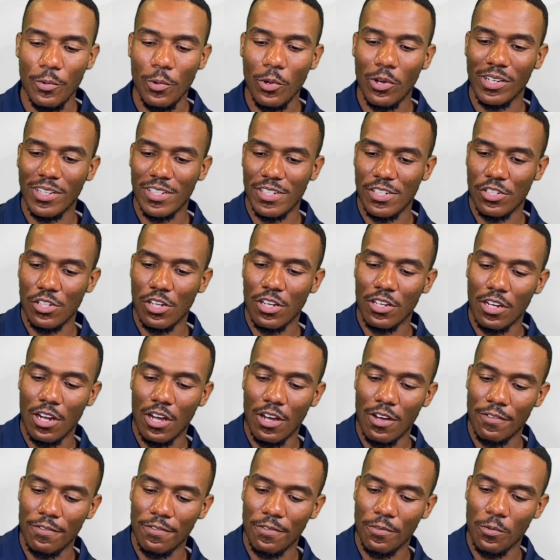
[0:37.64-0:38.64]
we're going to start
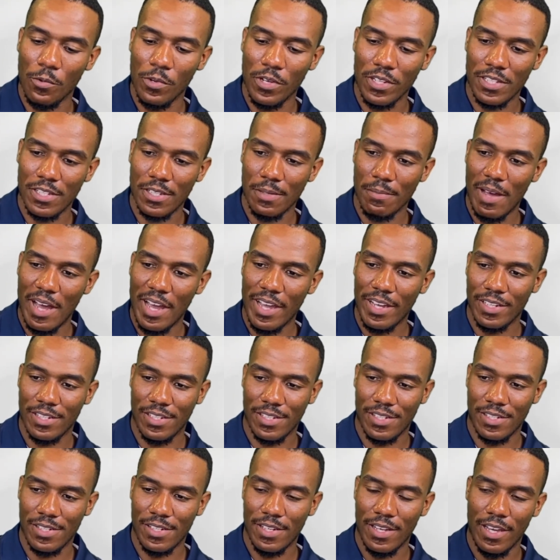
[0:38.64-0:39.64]
off with some
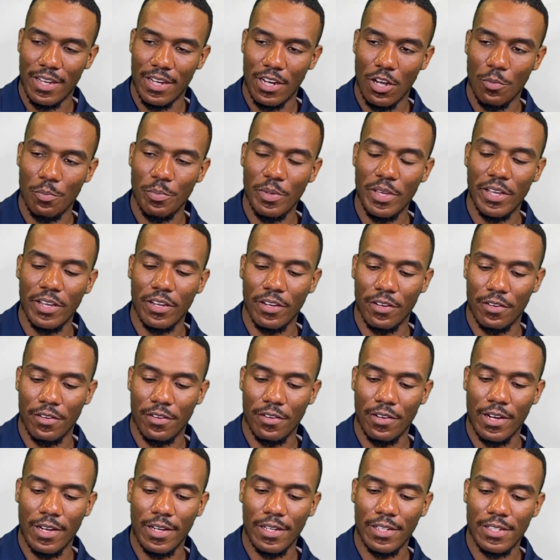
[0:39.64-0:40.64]
ice in our beaker,
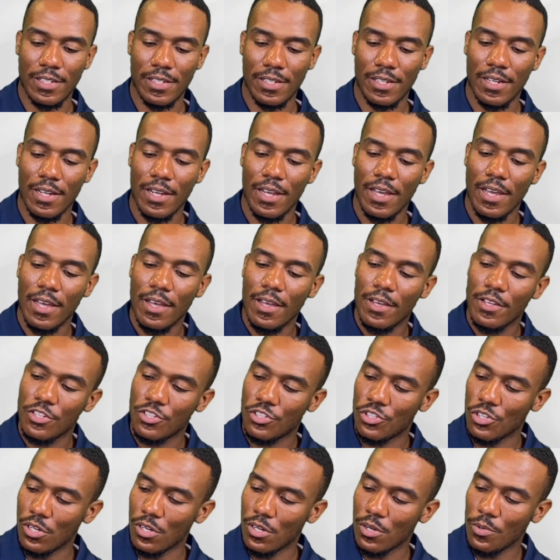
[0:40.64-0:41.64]
right?
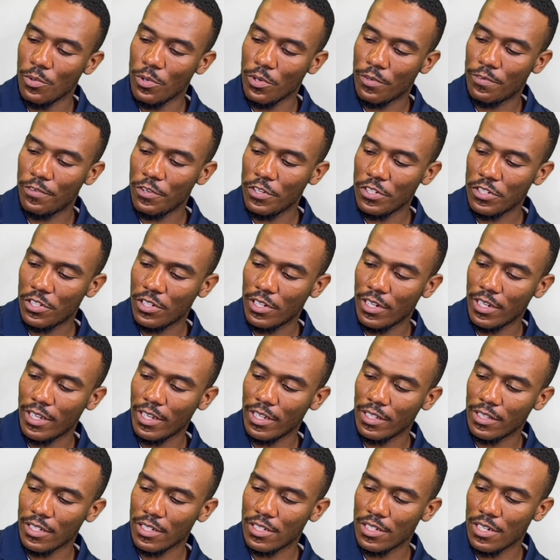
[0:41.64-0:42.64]
So we're first going to
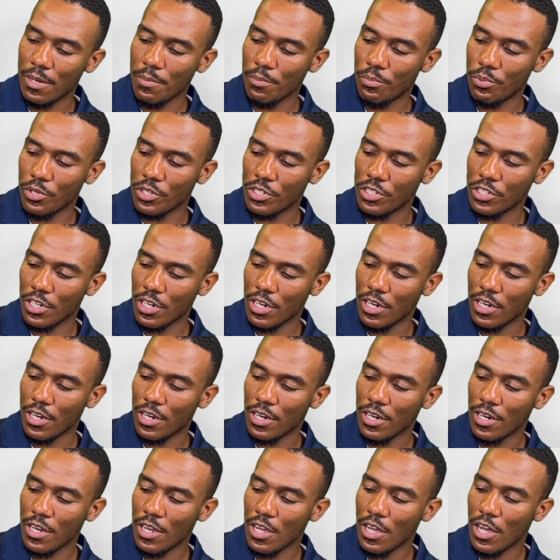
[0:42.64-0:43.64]
get the temperature
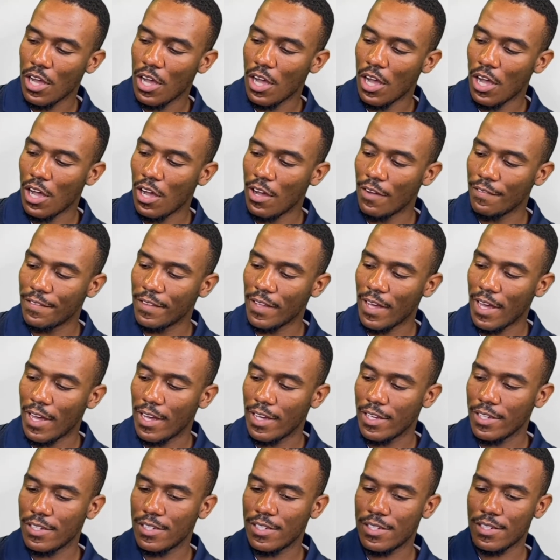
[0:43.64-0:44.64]
of the
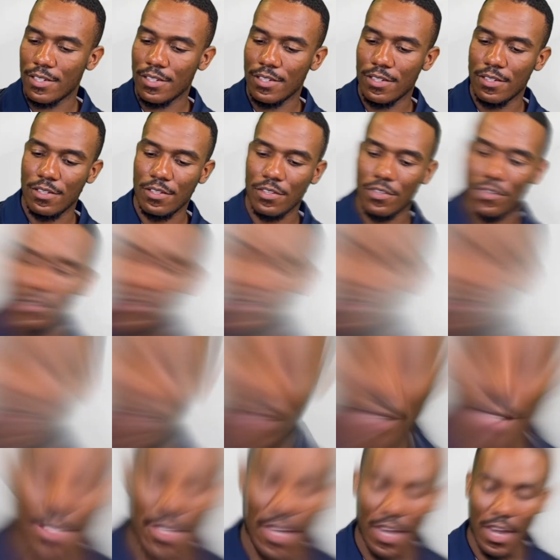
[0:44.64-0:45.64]
ice, and now
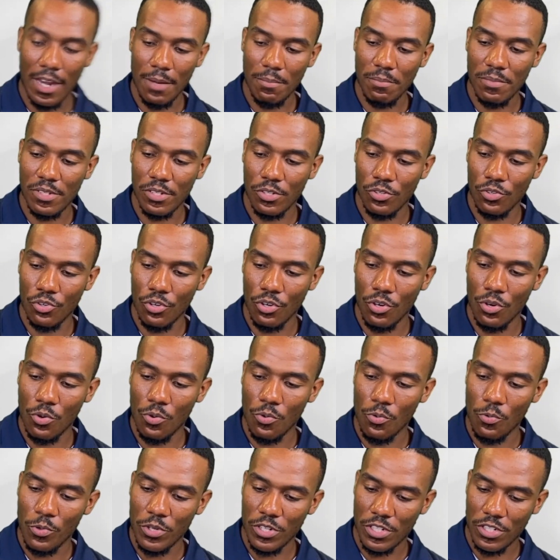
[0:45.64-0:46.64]
at time 0,
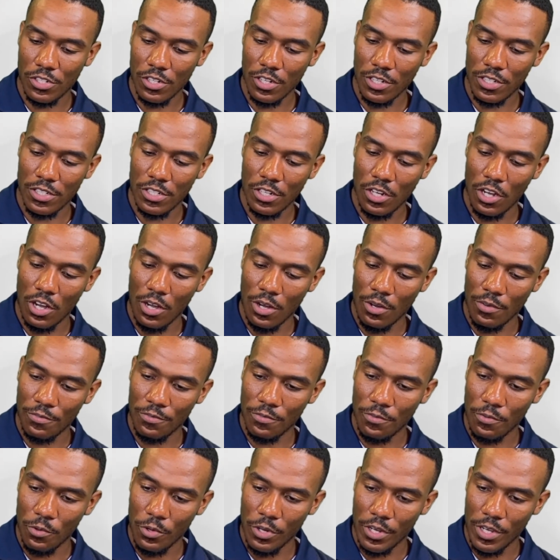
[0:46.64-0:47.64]
we're starting off
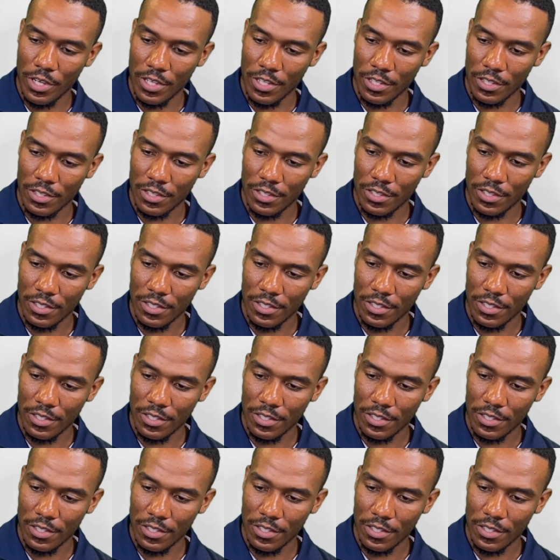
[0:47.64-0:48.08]
with